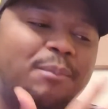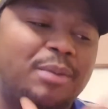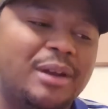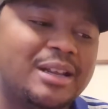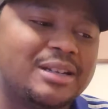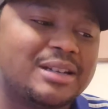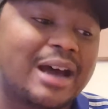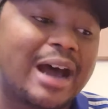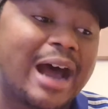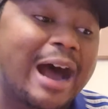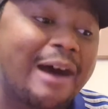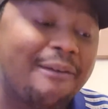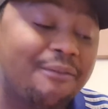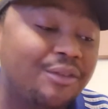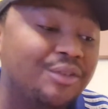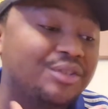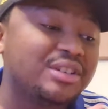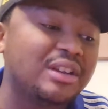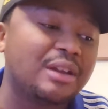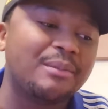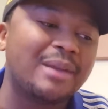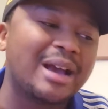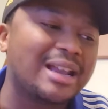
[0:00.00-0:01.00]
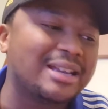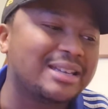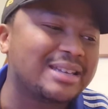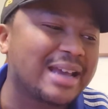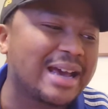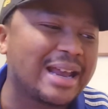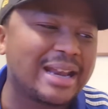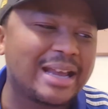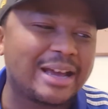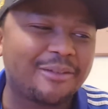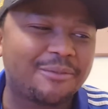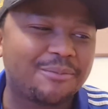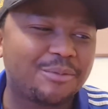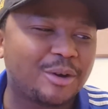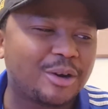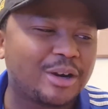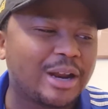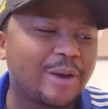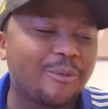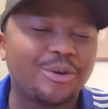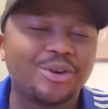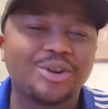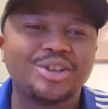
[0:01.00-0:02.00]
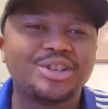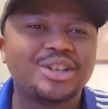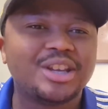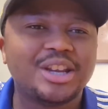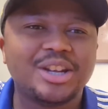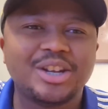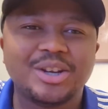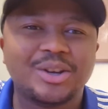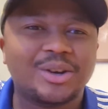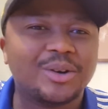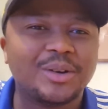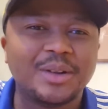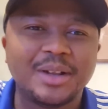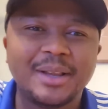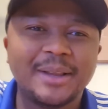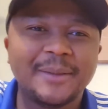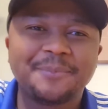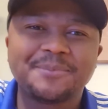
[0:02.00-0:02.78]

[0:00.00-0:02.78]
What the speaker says: players I've ever seen in my entire life, bro. Like, Ronaldinho.